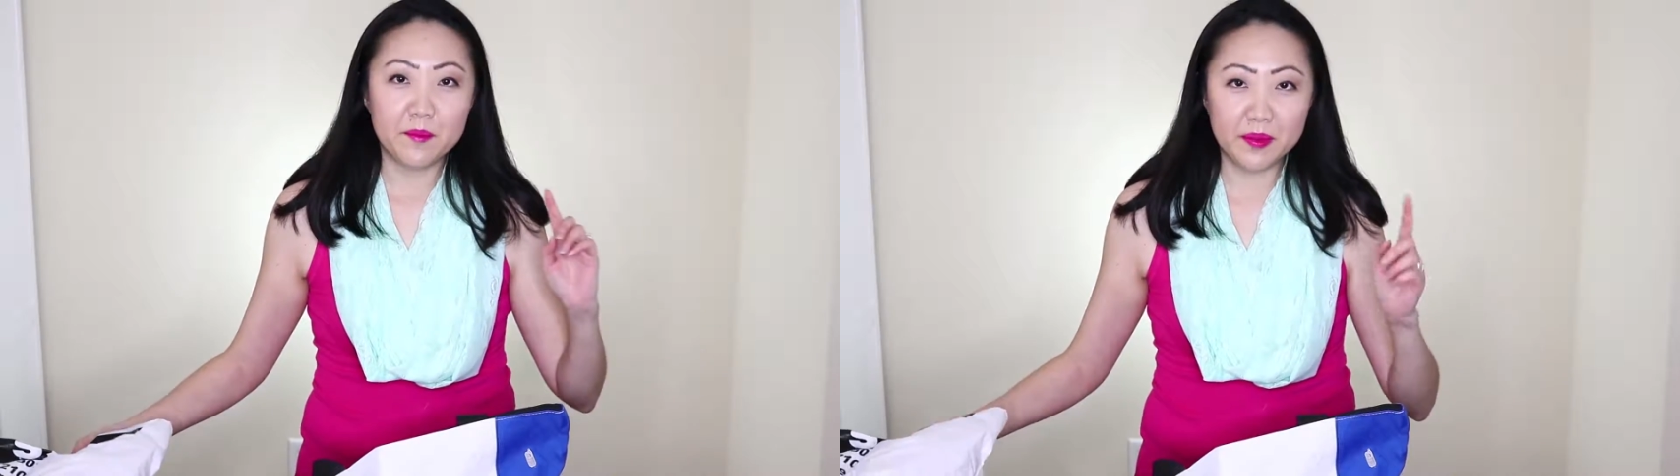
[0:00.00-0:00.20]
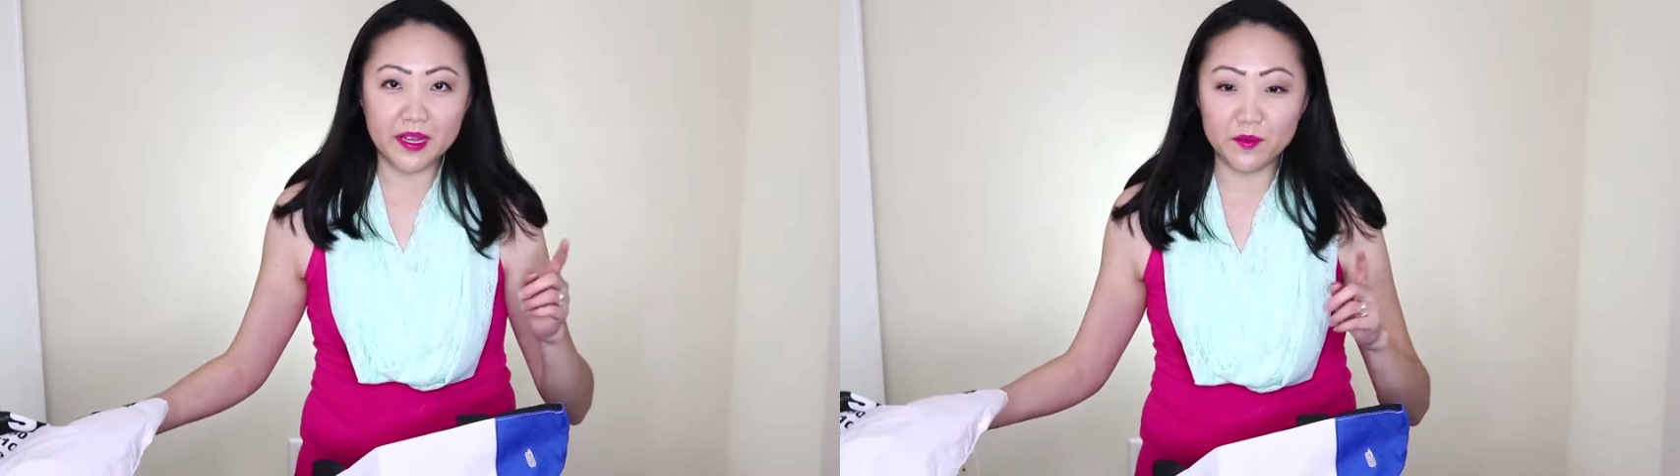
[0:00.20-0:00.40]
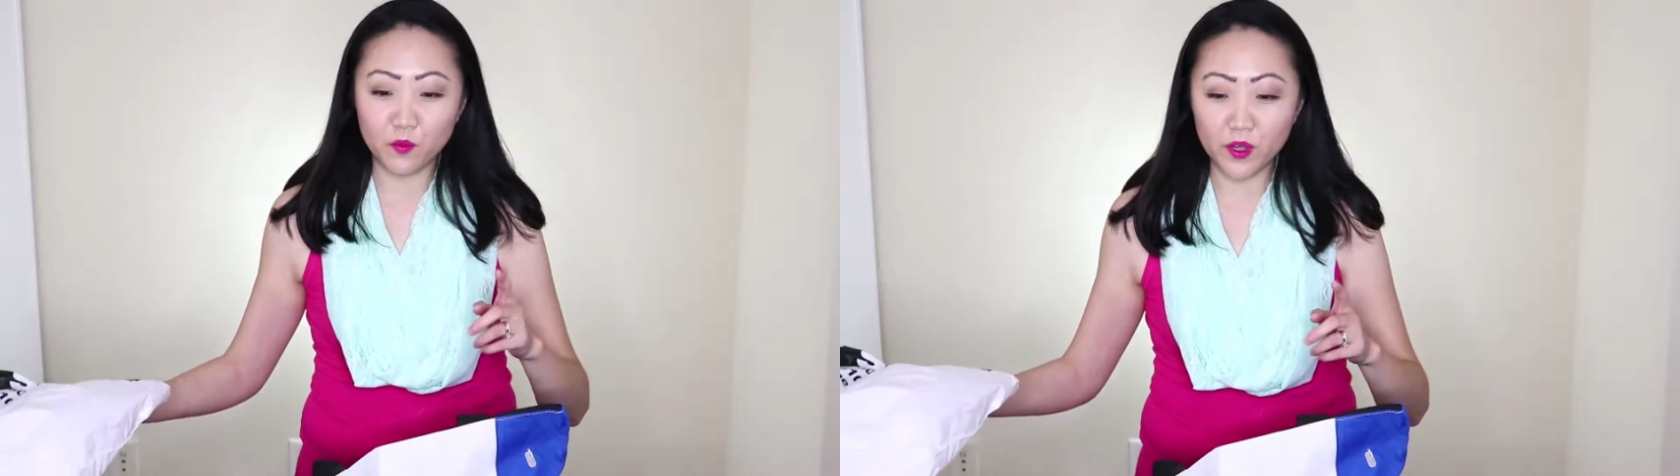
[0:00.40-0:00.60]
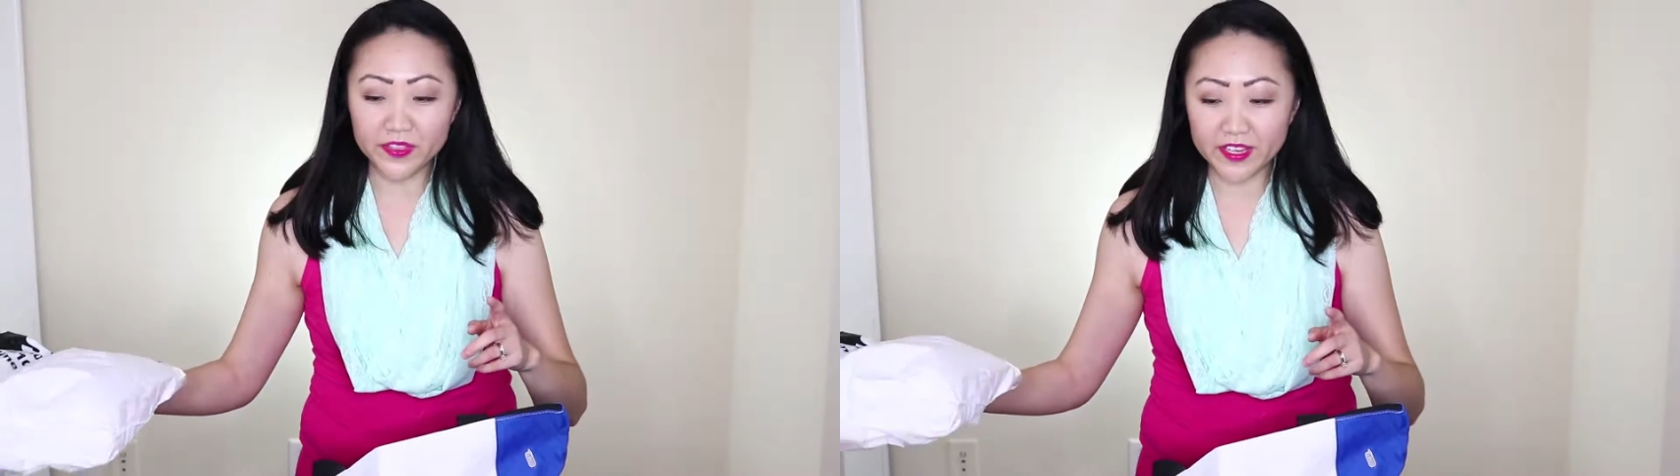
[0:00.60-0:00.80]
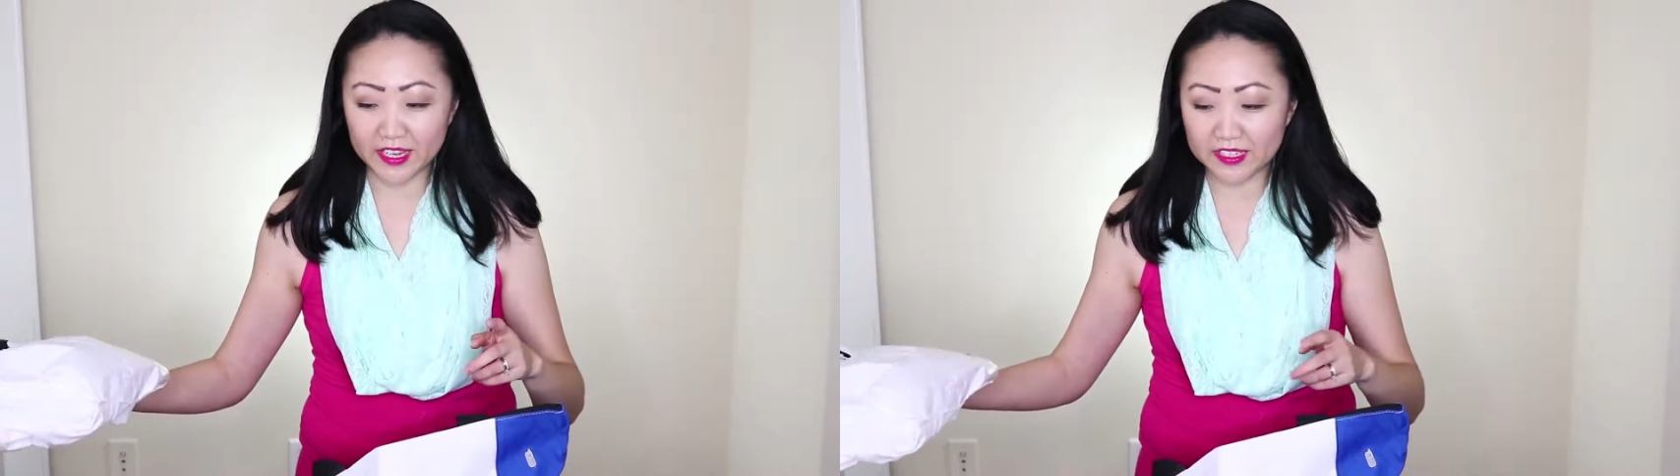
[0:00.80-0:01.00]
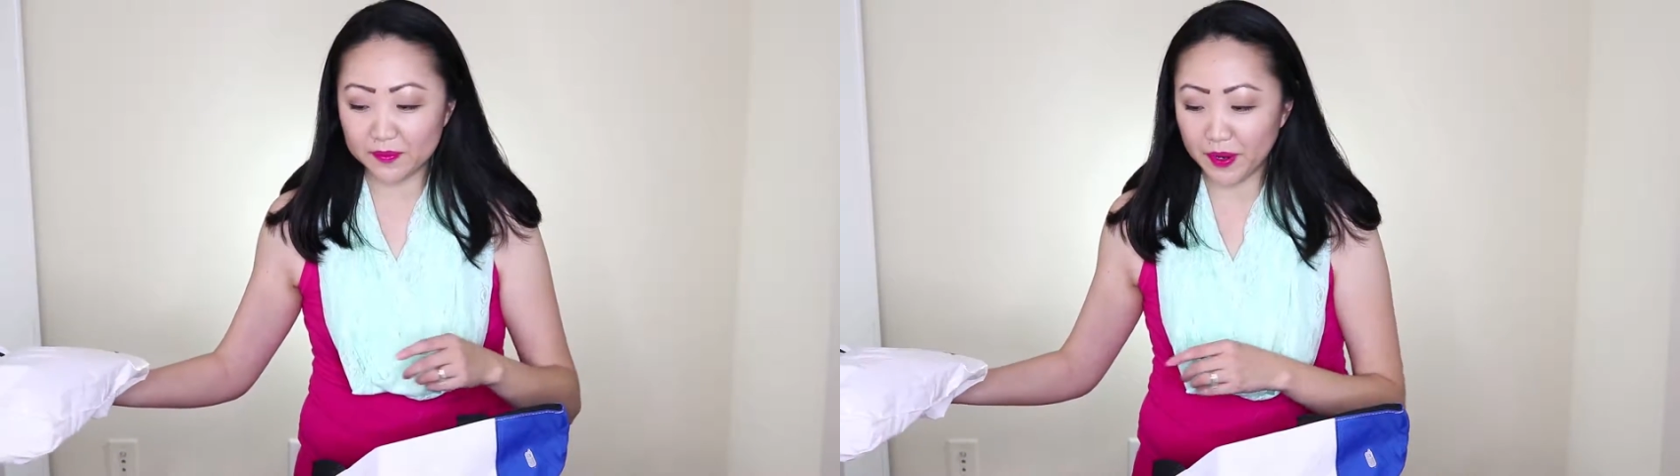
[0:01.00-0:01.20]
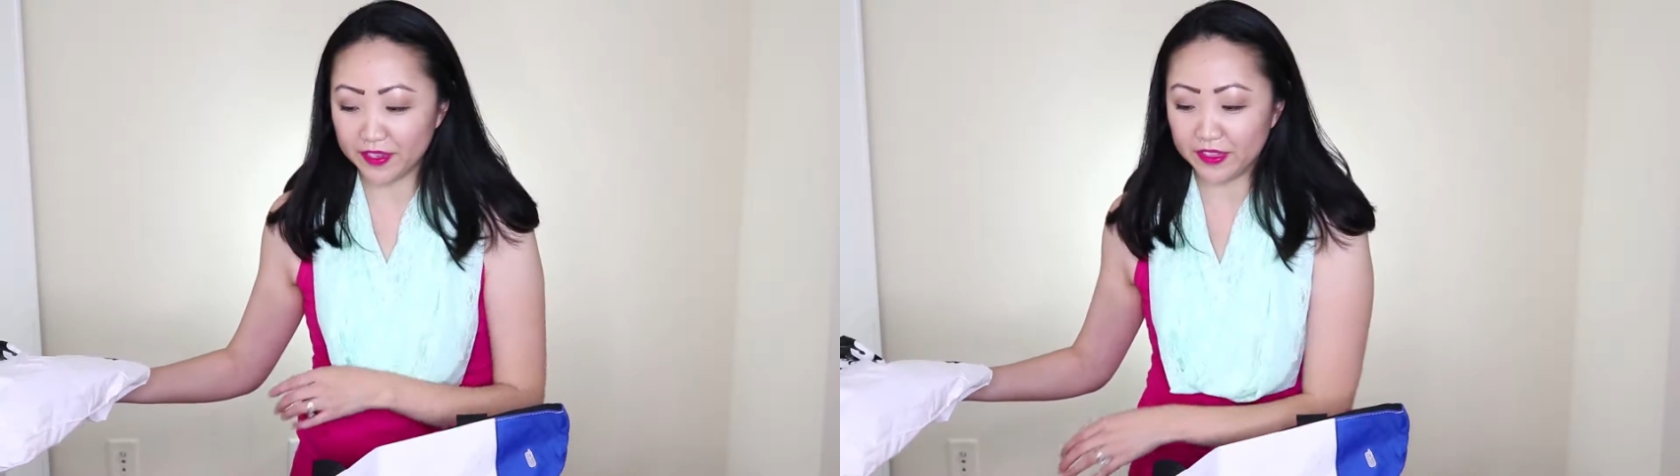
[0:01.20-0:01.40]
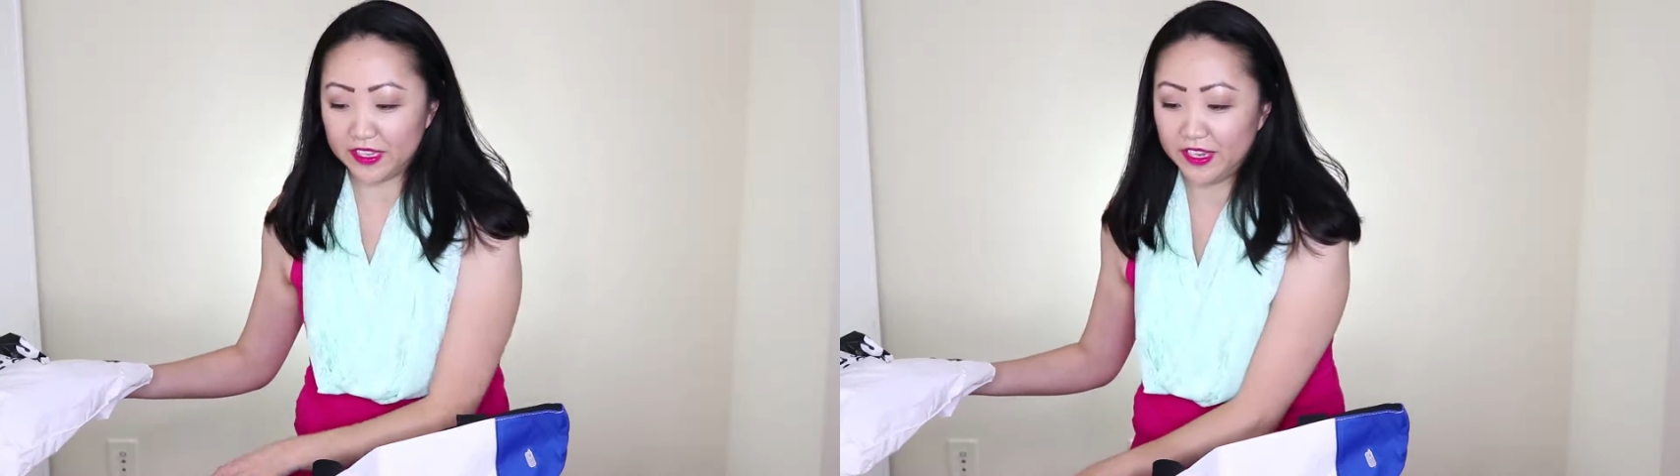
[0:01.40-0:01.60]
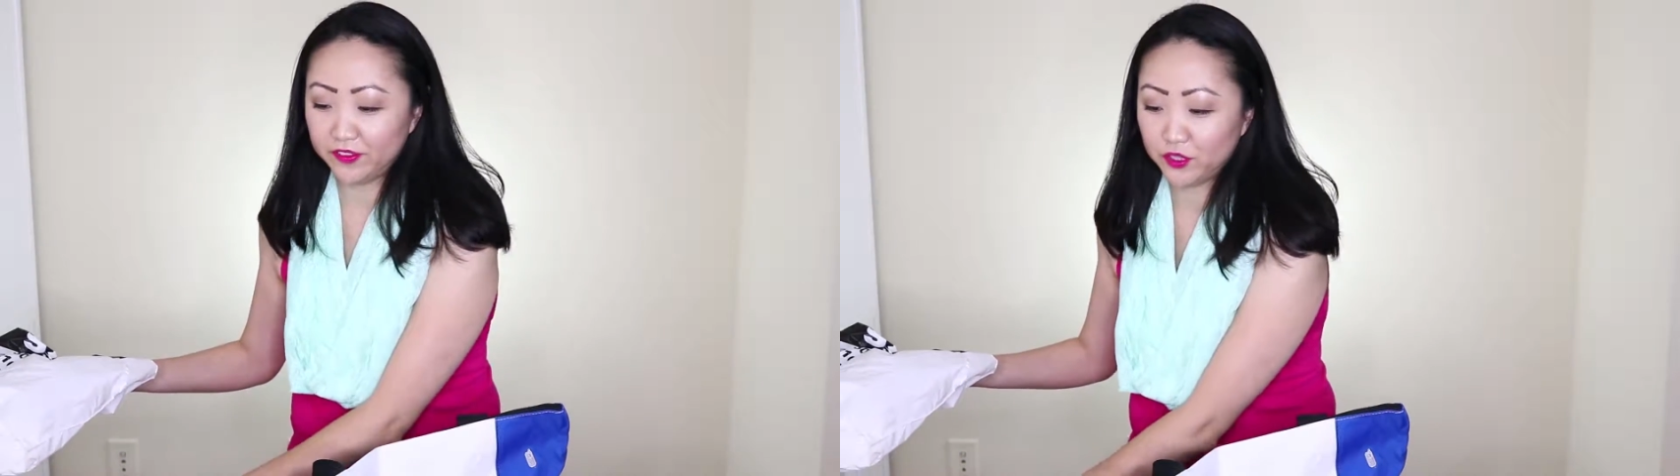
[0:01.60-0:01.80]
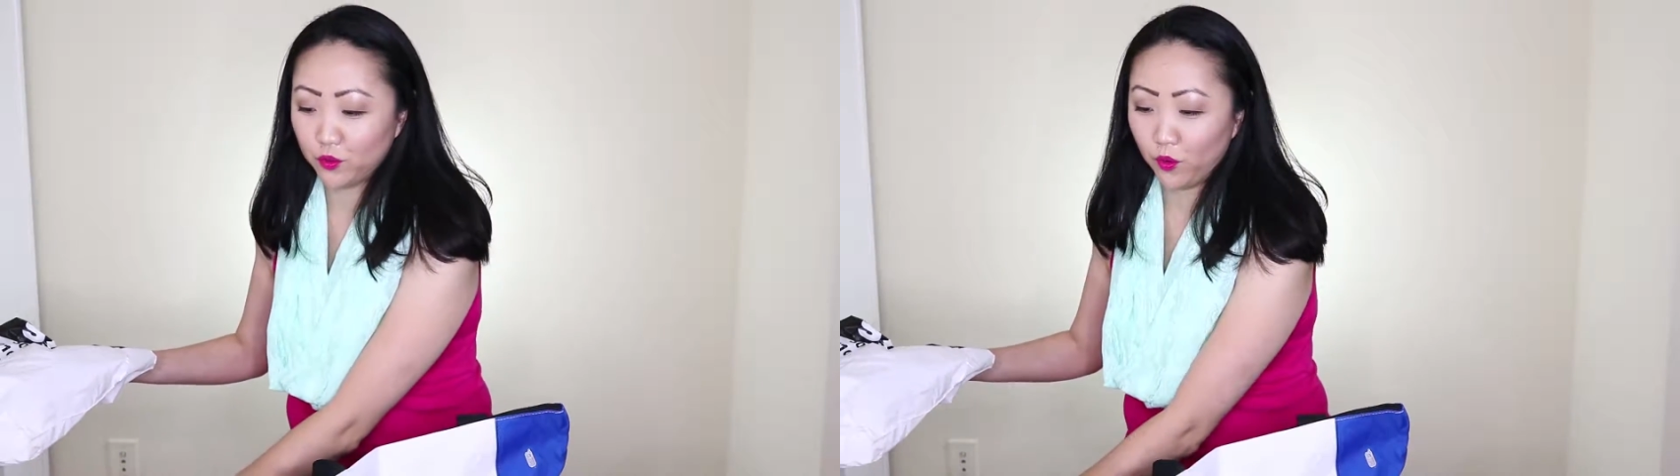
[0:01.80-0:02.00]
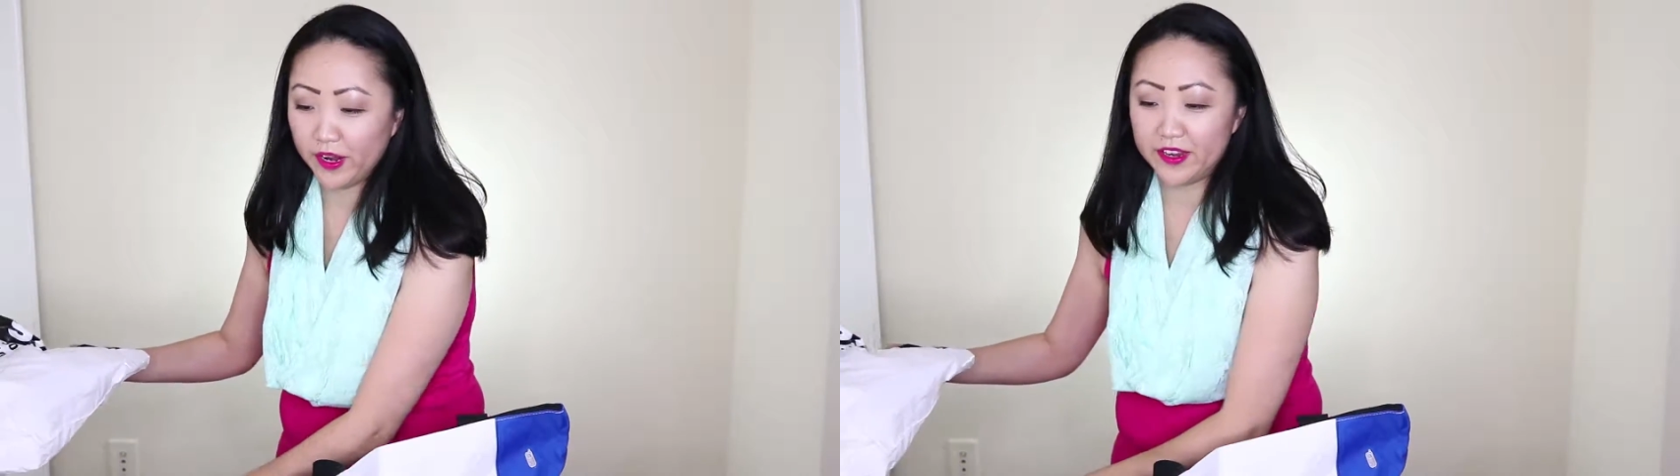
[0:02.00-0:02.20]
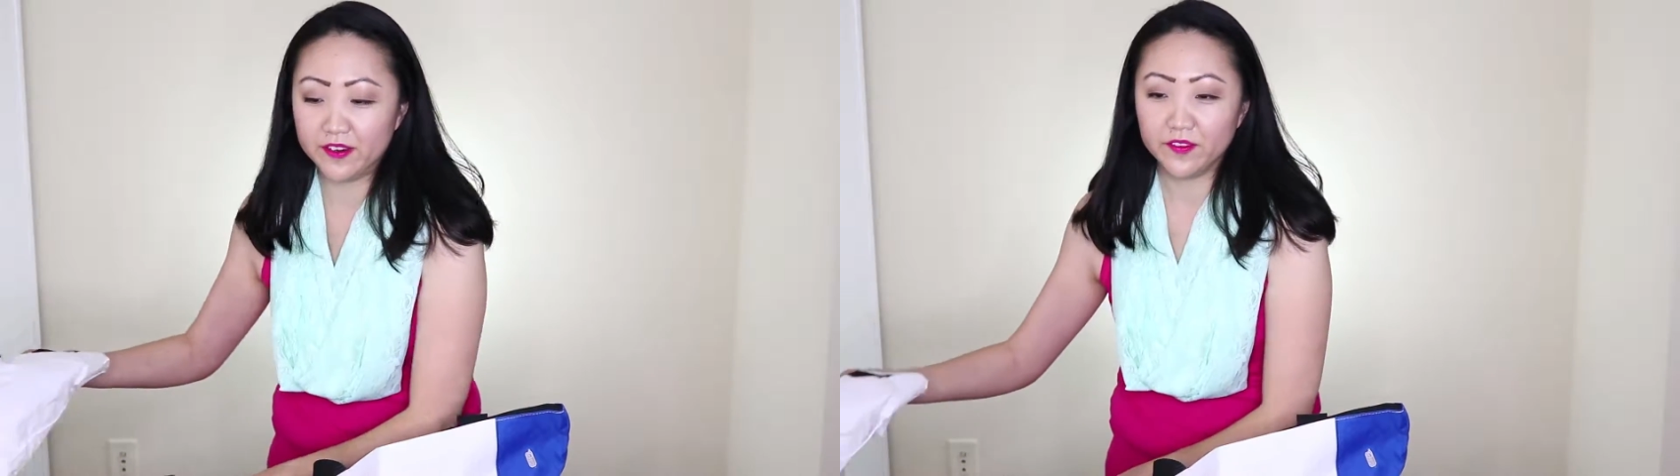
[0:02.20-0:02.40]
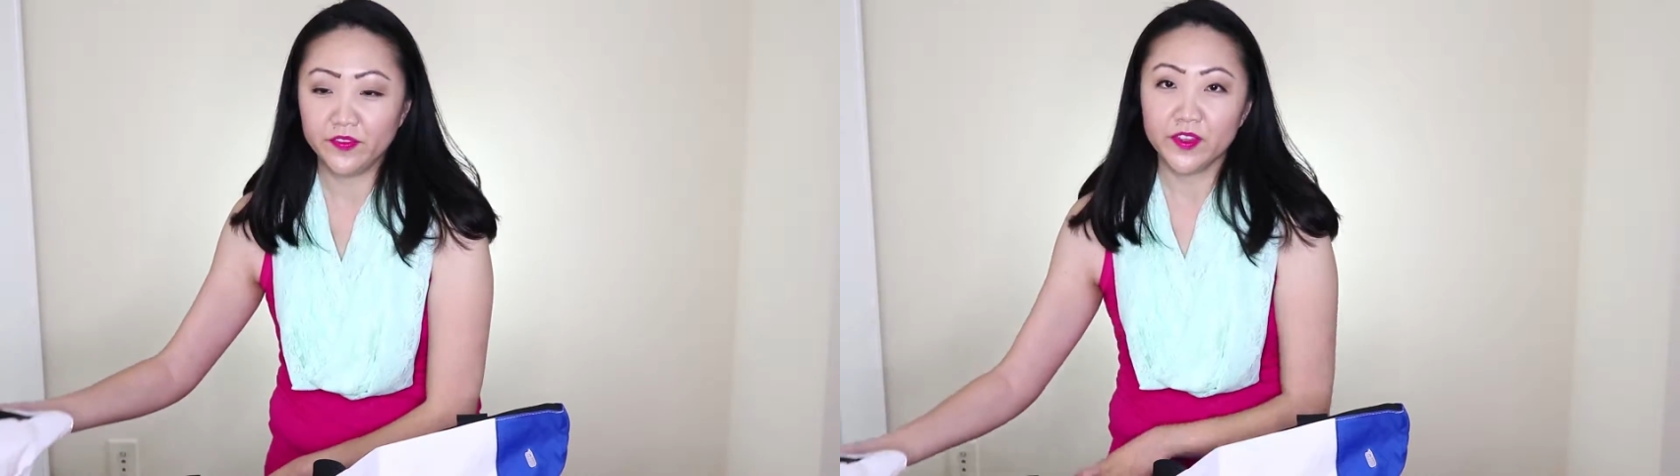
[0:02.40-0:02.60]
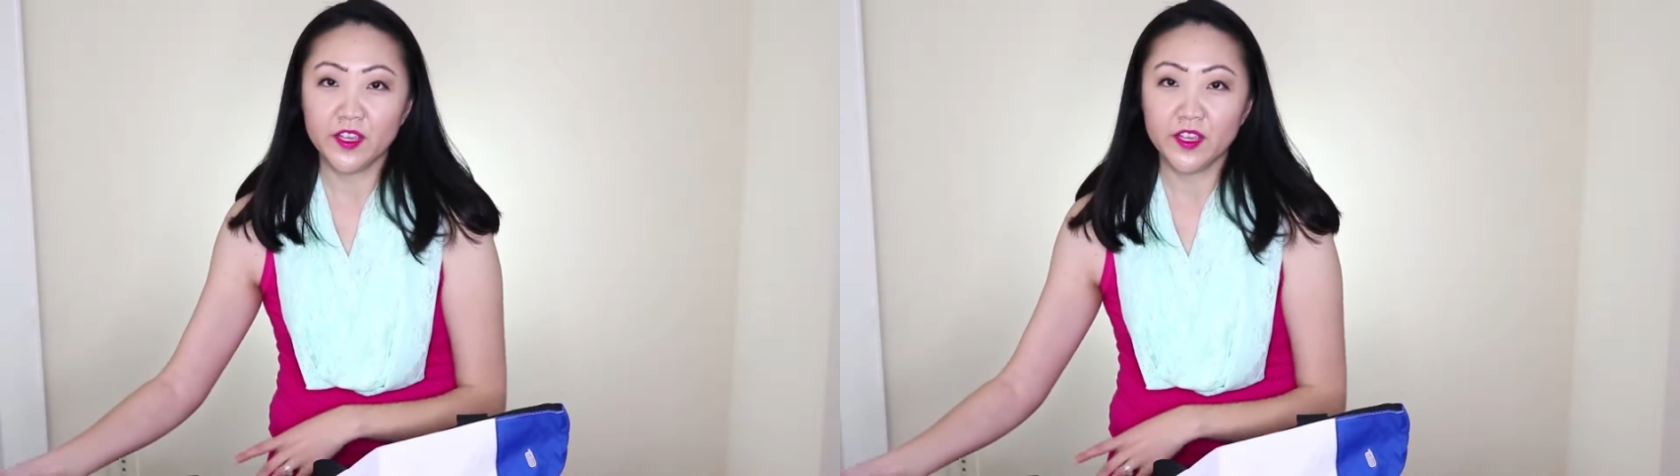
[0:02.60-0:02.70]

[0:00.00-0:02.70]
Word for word: But one thing I did buy at the gift store, and